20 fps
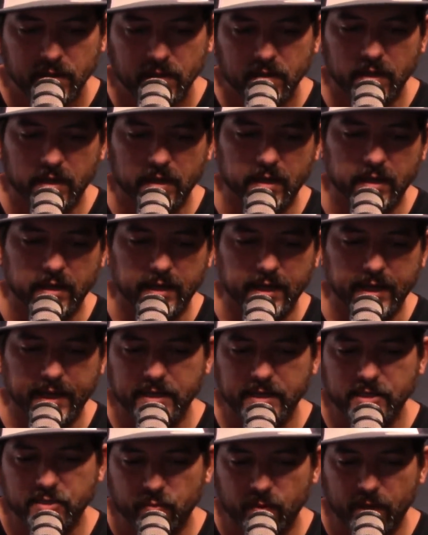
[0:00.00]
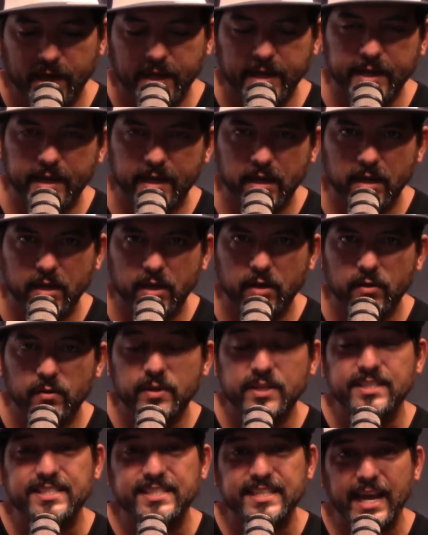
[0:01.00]
SYLO,
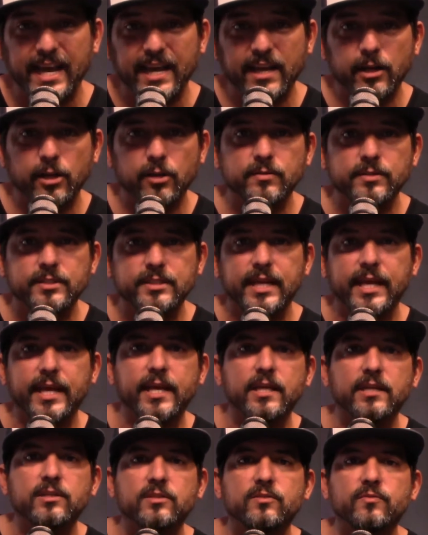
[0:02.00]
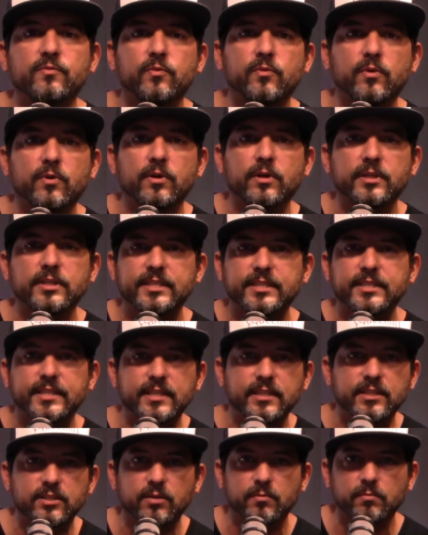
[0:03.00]
and Silo stands for
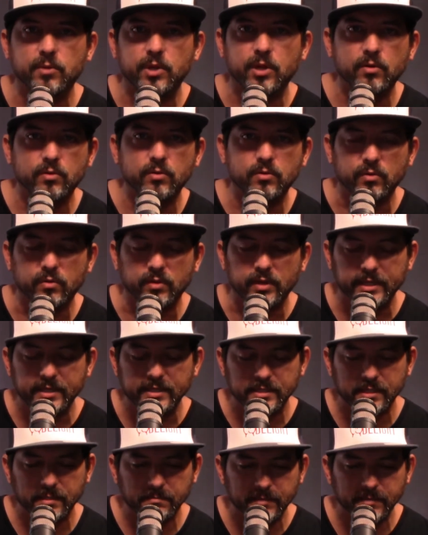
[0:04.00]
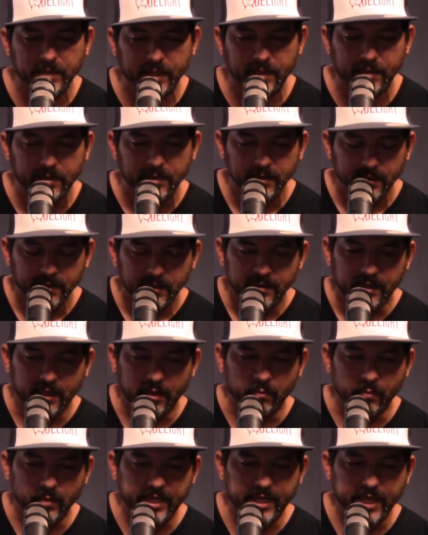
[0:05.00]
System Local, and it's something that
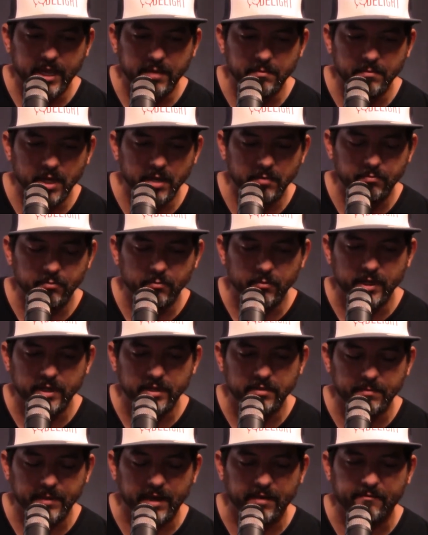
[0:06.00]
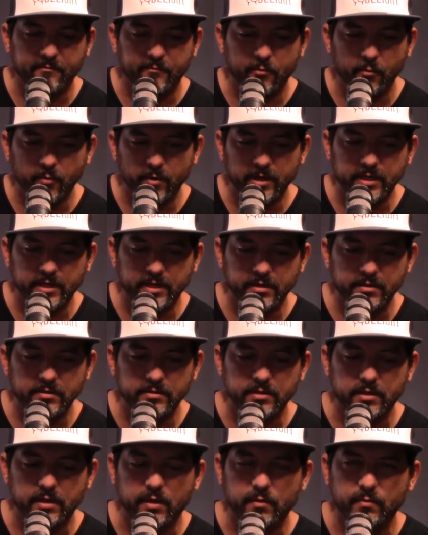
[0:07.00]
we came up with about 4
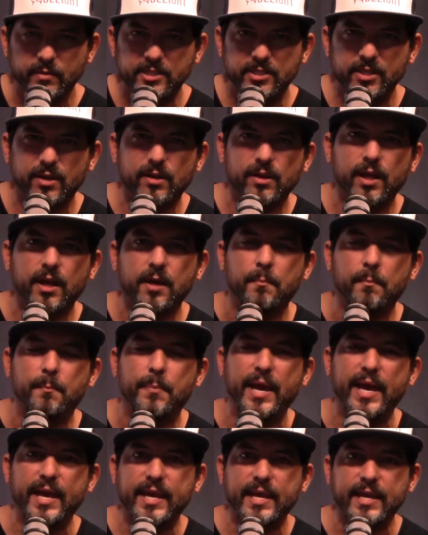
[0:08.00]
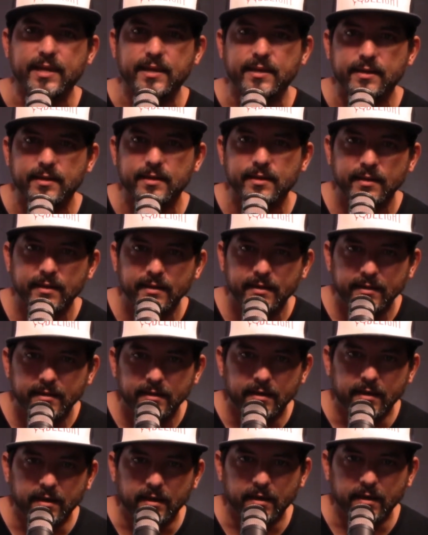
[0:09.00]
years ago. We saw a lot of pain
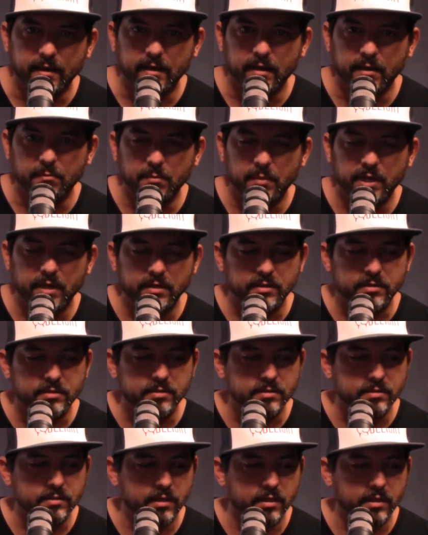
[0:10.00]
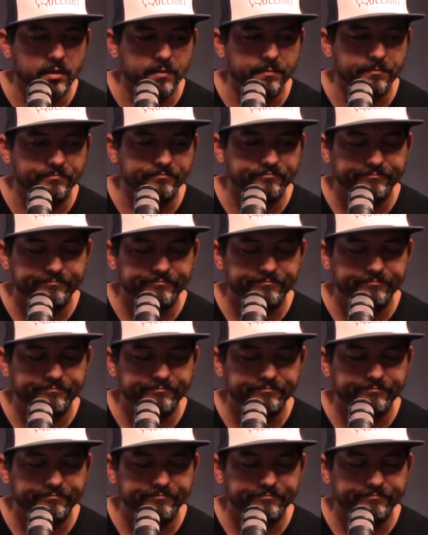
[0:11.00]
amongst our